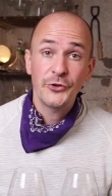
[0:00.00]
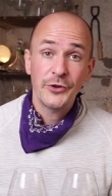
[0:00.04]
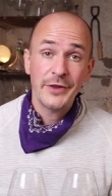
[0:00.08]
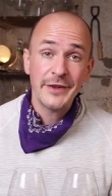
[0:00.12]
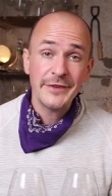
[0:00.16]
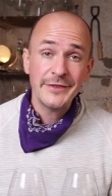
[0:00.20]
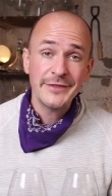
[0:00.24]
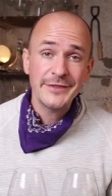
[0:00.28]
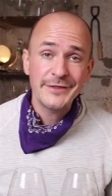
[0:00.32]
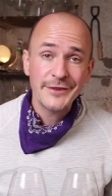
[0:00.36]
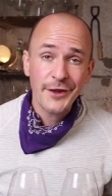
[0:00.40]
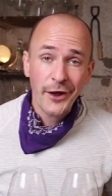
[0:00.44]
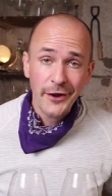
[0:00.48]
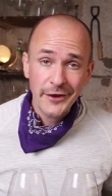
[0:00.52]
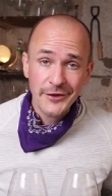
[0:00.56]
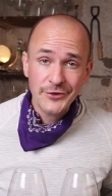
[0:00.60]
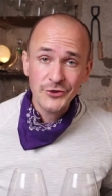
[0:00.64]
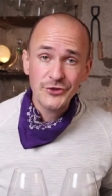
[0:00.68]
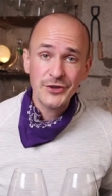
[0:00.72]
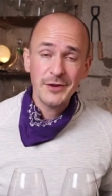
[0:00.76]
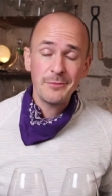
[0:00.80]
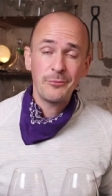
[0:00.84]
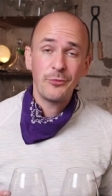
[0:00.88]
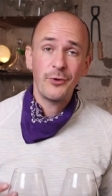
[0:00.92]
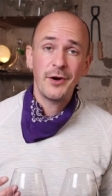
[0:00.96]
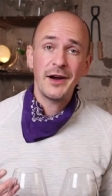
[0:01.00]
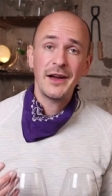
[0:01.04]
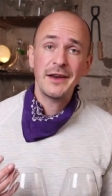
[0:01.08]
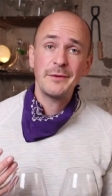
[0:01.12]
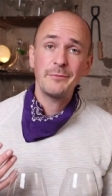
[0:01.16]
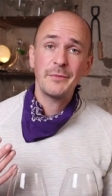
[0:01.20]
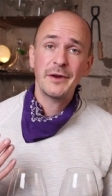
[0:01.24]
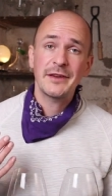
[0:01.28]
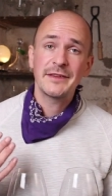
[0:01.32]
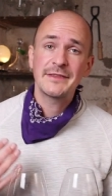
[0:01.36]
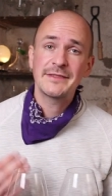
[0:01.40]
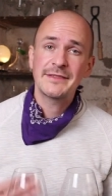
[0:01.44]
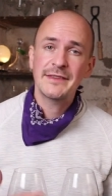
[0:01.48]
So this is not a cheap
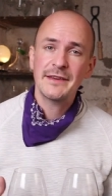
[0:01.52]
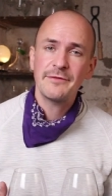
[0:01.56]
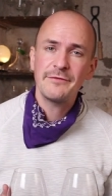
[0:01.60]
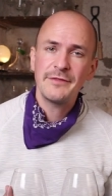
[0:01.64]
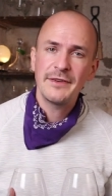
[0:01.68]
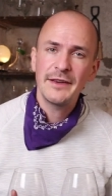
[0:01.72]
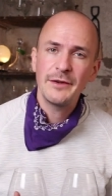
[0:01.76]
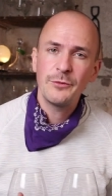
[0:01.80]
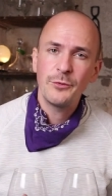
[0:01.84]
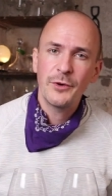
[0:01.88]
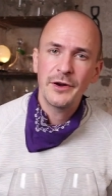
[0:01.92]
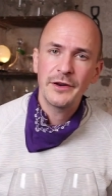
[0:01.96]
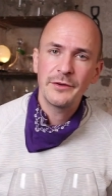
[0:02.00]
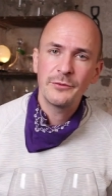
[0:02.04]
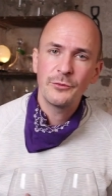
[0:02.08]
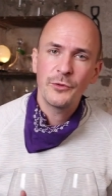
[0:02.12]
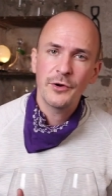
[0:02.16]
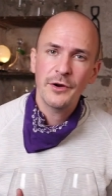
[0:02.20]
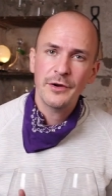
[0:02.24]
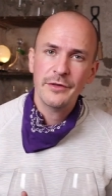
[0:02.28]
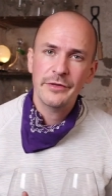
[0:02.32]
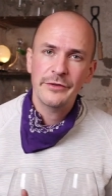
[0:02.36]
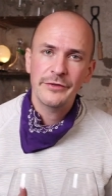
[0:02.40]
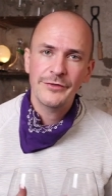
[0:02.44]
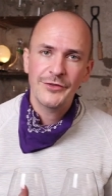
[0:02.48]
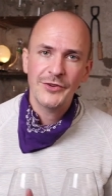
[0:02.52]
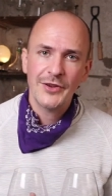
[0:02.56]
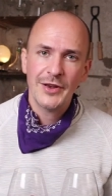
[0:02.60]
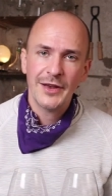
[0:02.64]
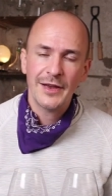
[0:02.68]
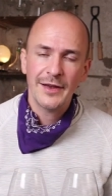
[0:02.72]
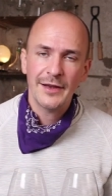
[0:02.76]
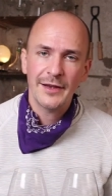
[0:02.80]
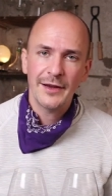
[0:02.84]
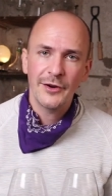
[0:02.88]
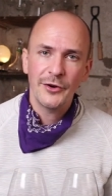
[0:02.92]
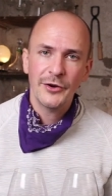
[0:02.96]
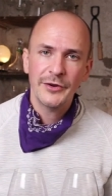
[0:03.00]
wine, but it's definitely one worth
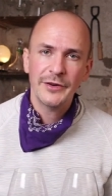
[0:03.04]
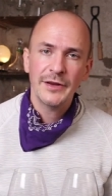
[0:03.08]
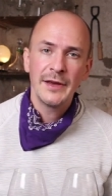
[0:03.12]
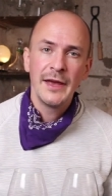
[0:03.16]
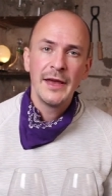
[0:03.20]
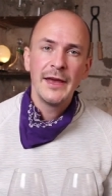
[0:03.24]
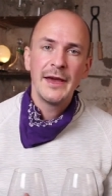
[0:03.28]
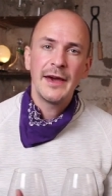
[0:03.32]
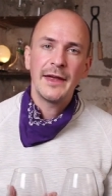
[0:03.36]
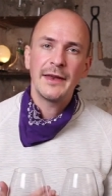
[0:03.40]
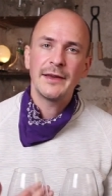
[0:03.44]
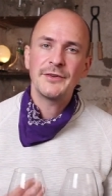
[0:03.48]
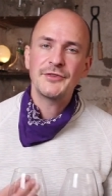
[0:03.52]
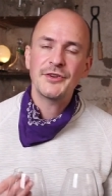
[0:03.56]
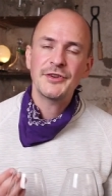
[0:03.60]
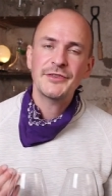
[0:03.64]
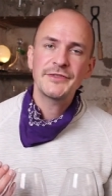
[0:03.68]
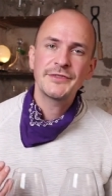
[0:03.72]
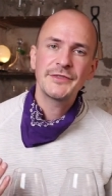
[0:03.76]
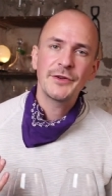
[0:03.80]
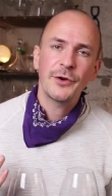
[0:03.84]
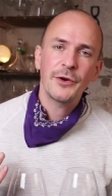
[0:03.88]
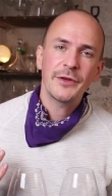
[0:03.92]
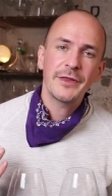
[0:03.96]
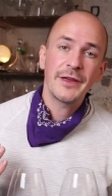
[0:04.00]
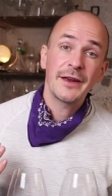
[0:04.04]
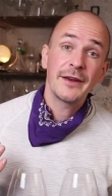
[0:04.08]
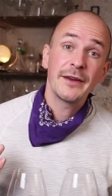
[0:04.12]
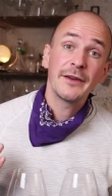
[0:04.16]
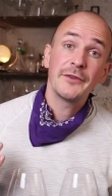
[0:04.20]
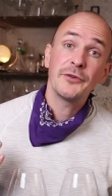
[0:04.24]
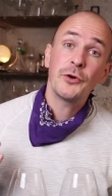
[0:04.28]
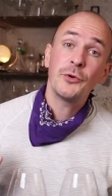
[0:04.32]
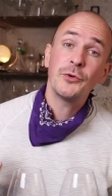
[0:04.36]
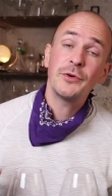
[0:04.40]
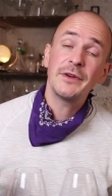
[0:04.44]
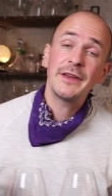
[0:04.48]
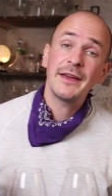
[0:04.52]
seeking out. And I just saw that
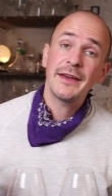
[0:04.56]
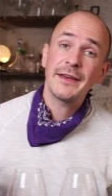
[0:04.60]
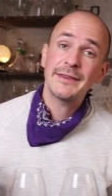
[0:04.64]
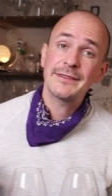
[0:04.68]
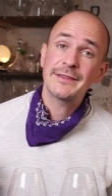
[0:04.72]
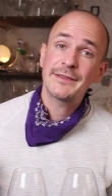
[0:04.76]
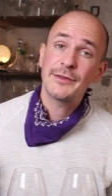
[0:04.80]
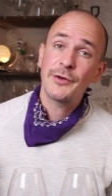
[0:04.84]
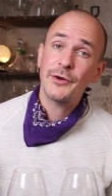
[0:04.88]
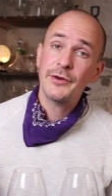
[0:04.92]
it only has